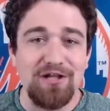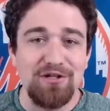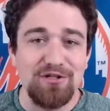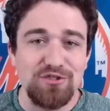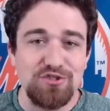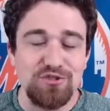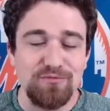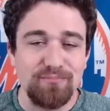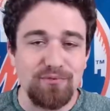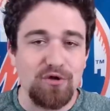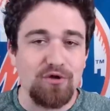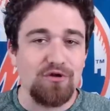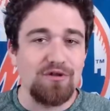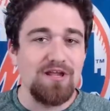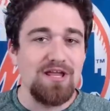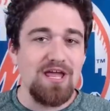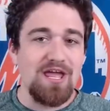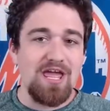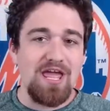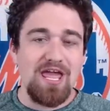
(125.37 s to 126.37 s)

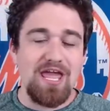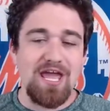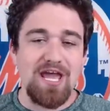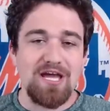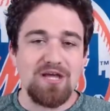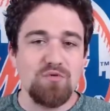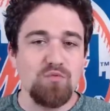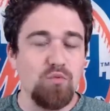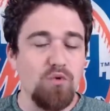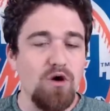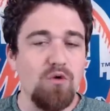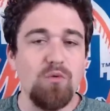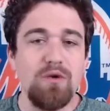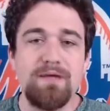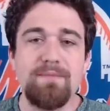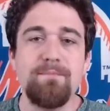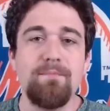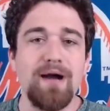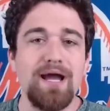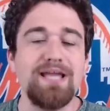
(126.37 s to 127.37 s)
eligible. And what
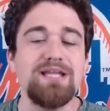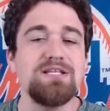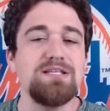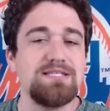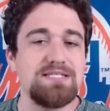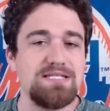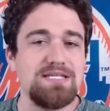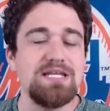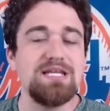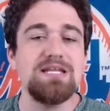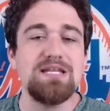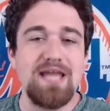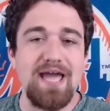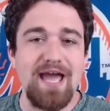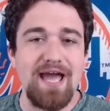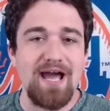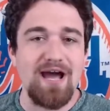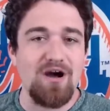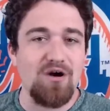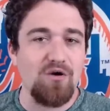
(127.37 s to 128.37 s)
we might see
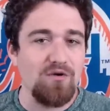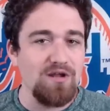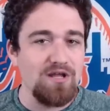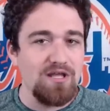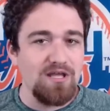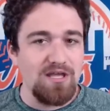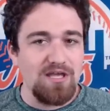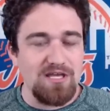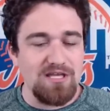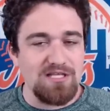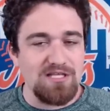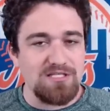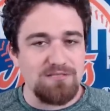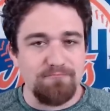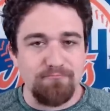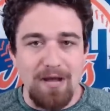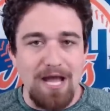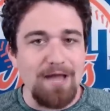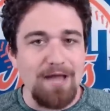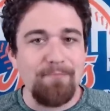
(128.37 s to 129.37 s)
now is
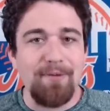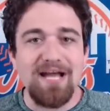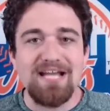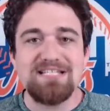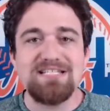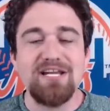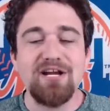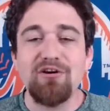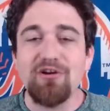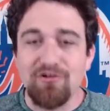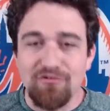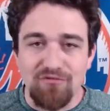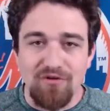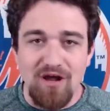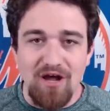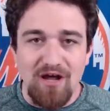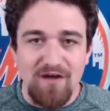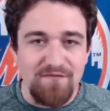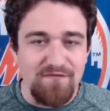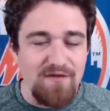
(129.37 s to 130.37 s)
bye-bye Darren
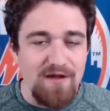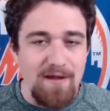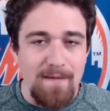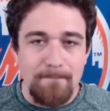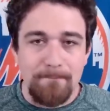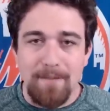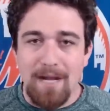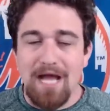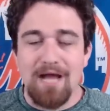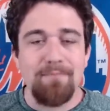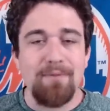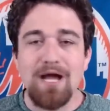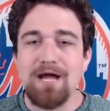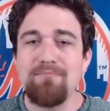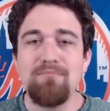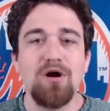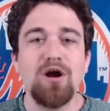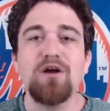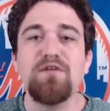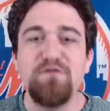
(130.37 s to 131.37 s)
Ruff, bye-bye
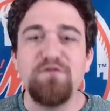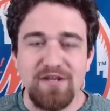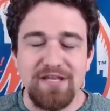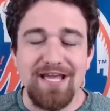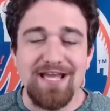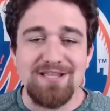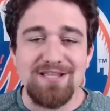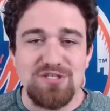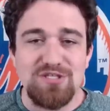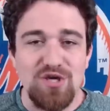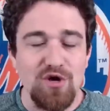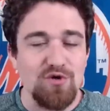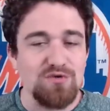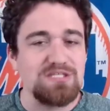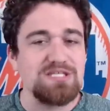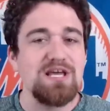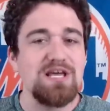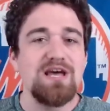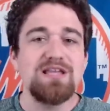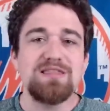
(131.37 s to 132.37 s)
Mark
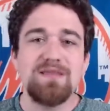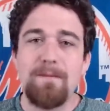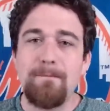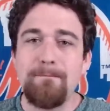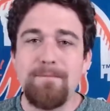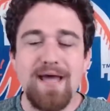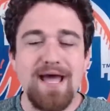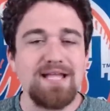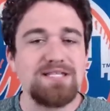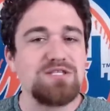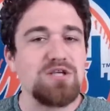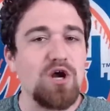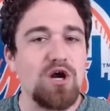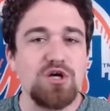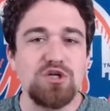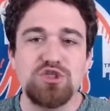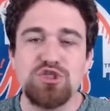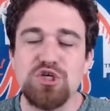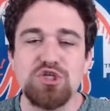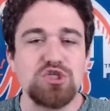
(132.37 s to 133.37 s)
Vientos. The Mets
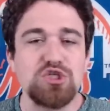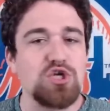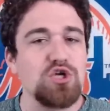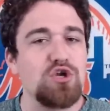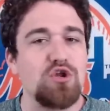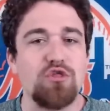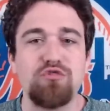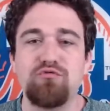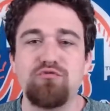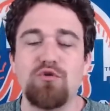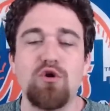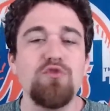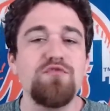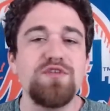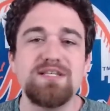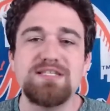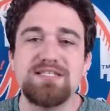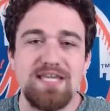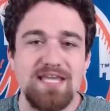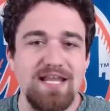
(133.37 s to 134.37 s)
are just going to throw
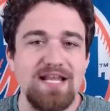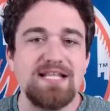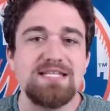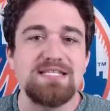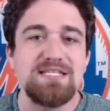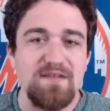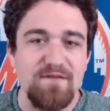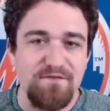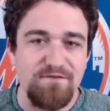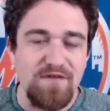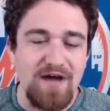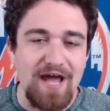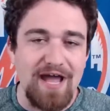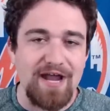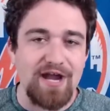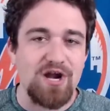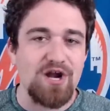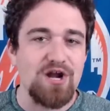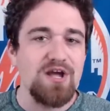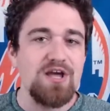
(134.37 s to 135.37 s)
this kid into the
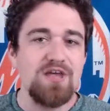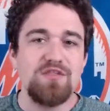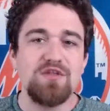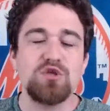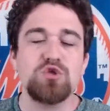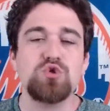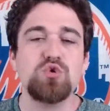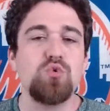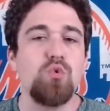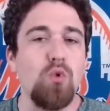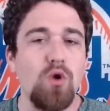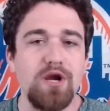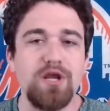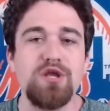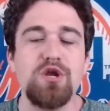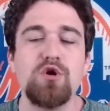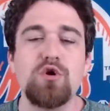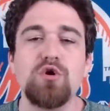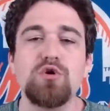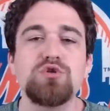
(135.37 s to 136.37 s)
fire. The
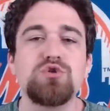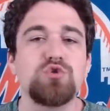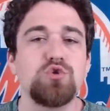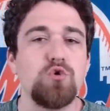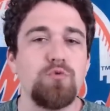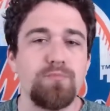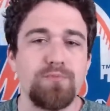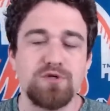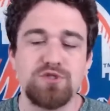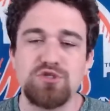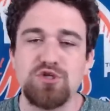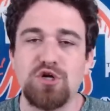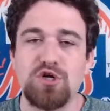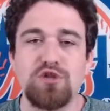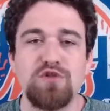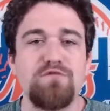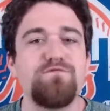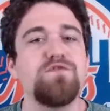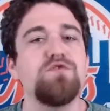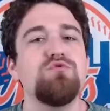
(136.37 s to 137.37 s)
20-year-old
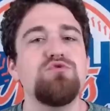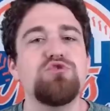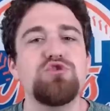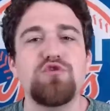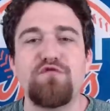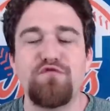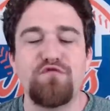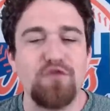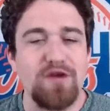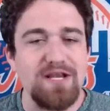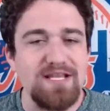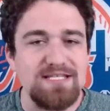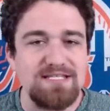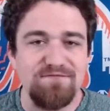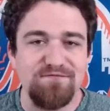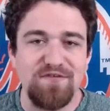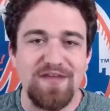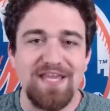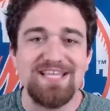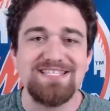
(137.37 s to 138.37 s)
superstar, the future
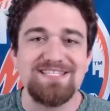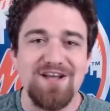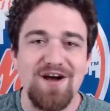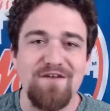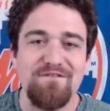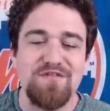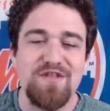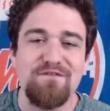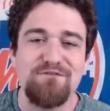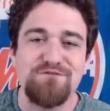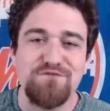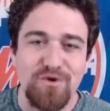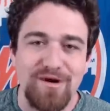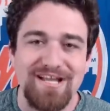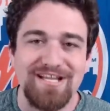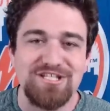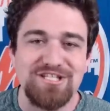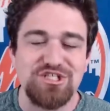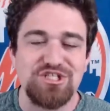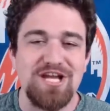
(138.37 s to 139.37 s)
face of the
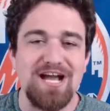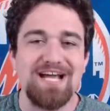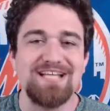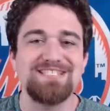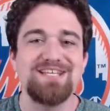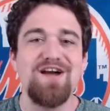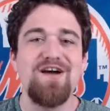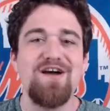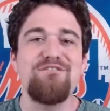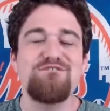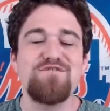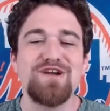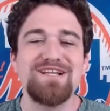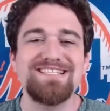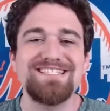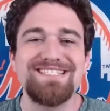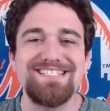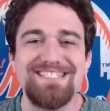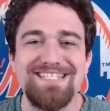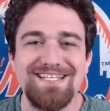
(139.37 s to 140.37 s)
franchise,
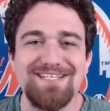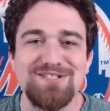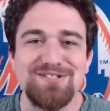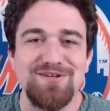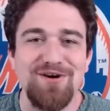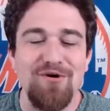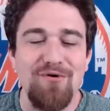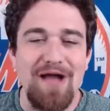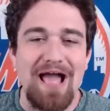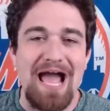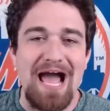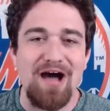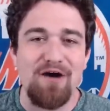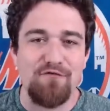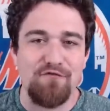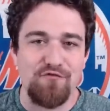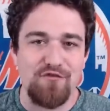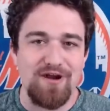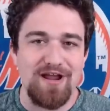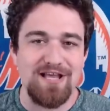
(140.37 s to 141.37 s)
Francisco
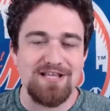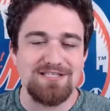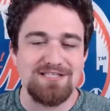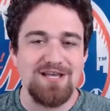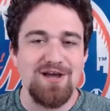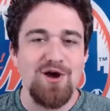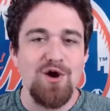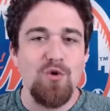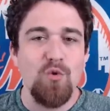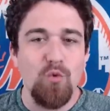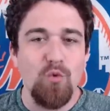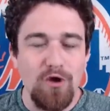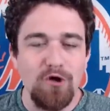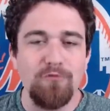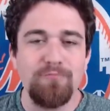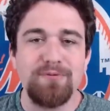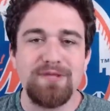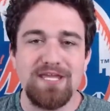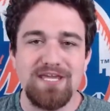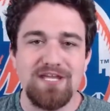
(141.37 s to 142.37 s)
Alvarez,
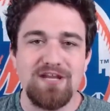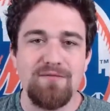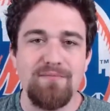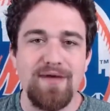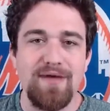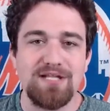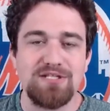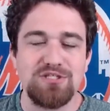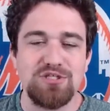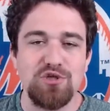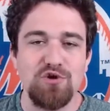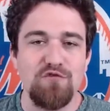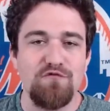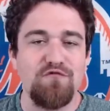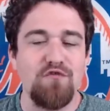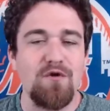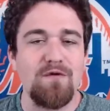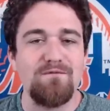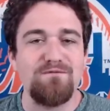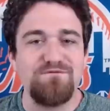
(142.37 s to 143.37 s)
will be in a Mets
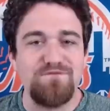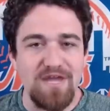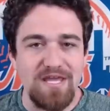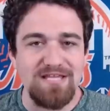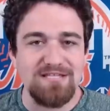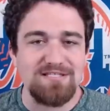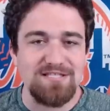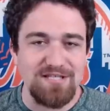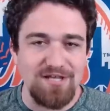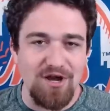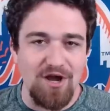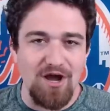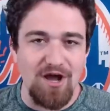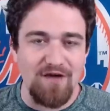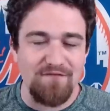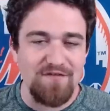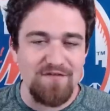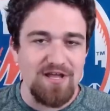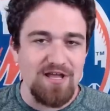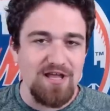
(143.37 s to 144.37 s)
uniform facing
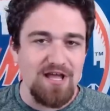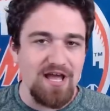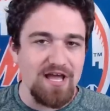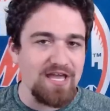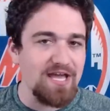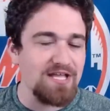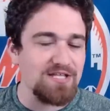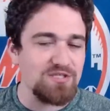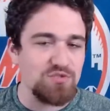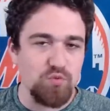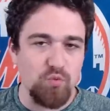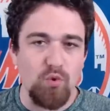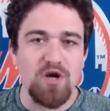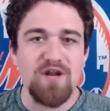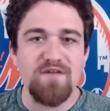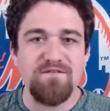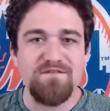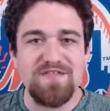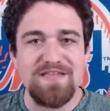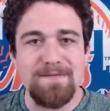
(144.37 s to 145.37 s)
off against
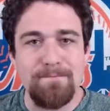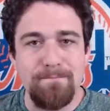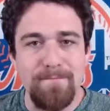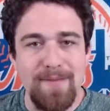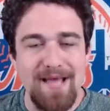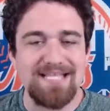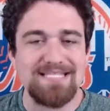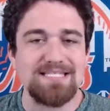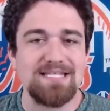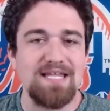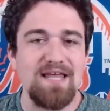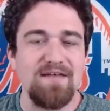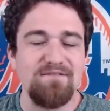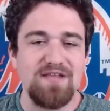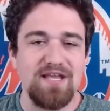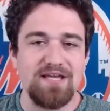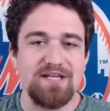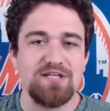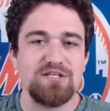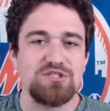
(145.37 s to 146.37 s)
one of the best
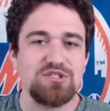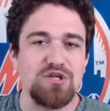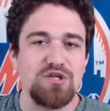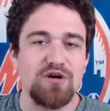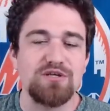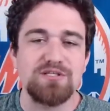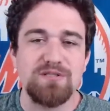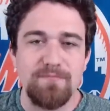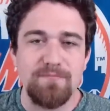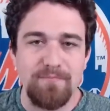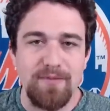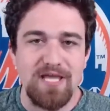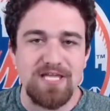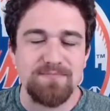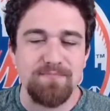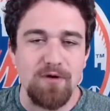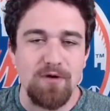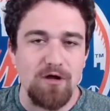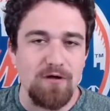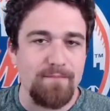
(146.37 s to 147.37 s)
left-handed starters in
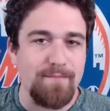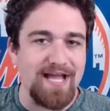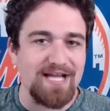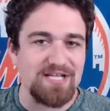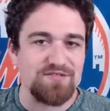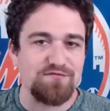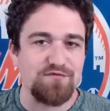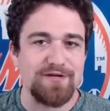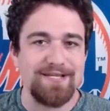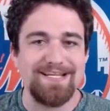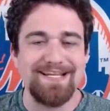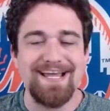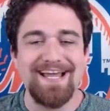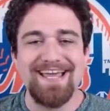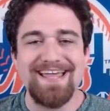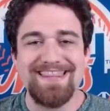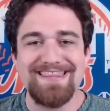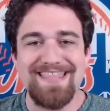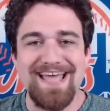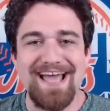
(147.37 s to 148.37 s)
baseball, Max Fried.
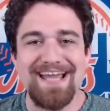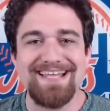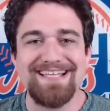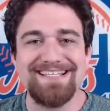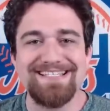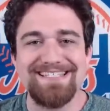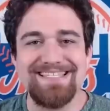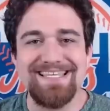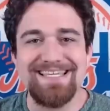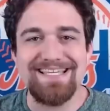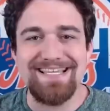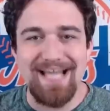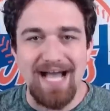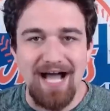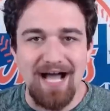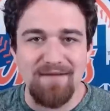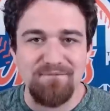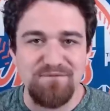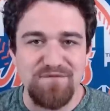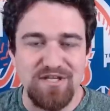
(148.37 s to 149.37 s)
That is the
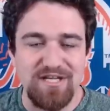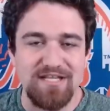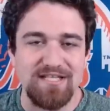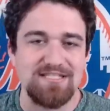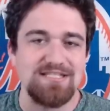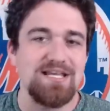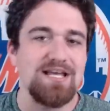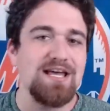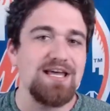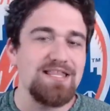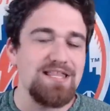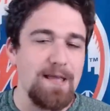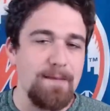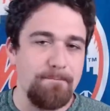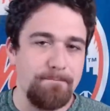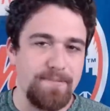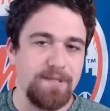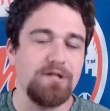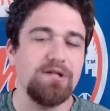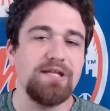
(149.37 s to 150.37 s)
confidence
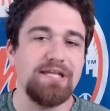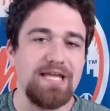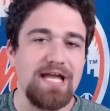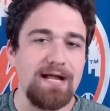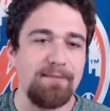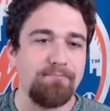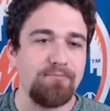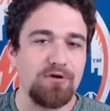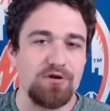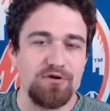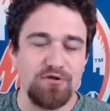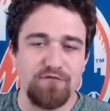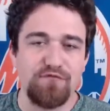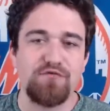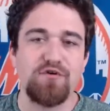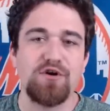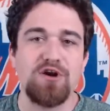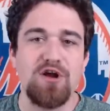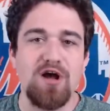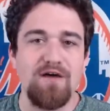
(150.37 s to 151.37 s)
that Billy Epler in the
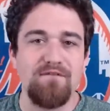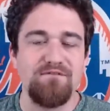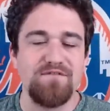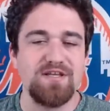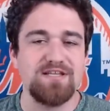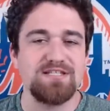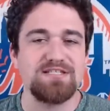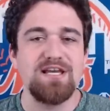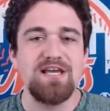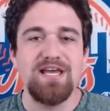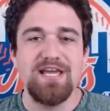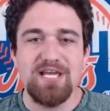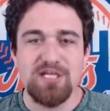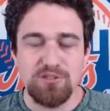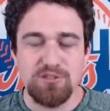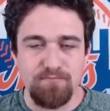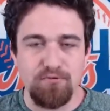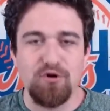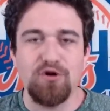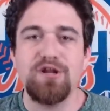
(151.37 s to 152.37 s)
front office
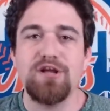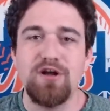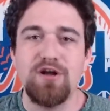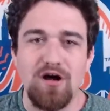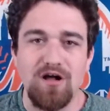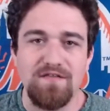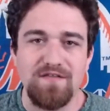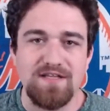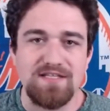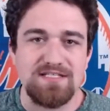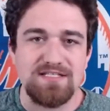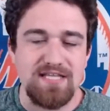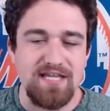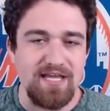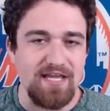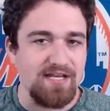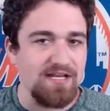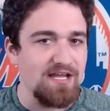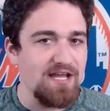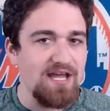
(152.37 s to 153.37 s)
is putting on this
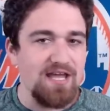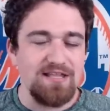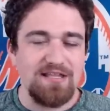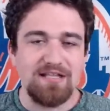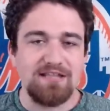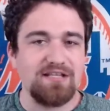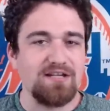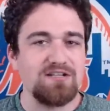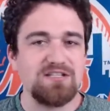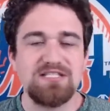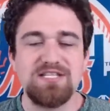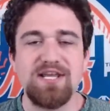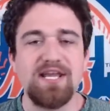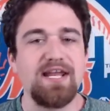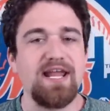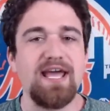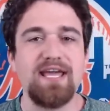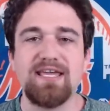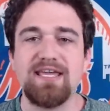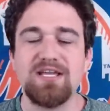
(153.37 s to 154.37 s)
kid, that they're
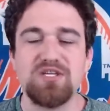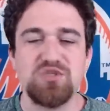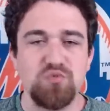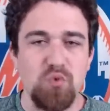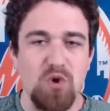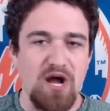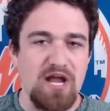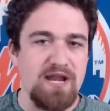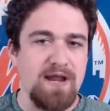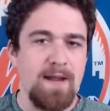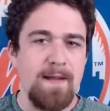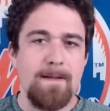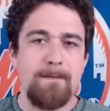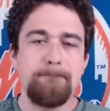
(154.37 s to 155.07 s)
saying, hey, guess what?